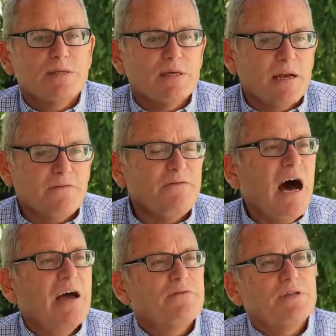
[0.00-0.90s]
He got a
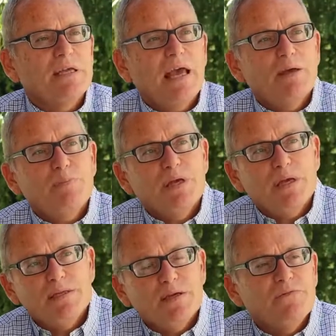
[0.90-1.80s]
5 on the
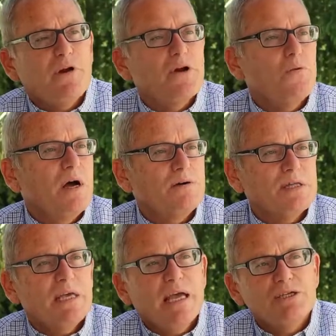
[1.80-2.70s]
AP, did very well in
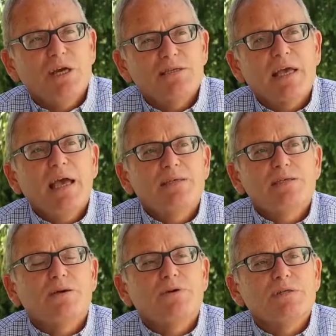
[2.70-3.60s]
the HSK
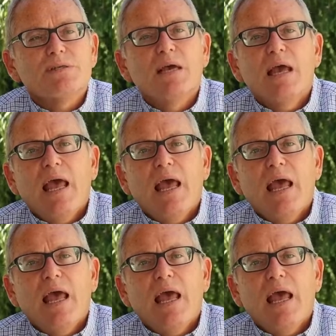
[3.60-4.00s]
series.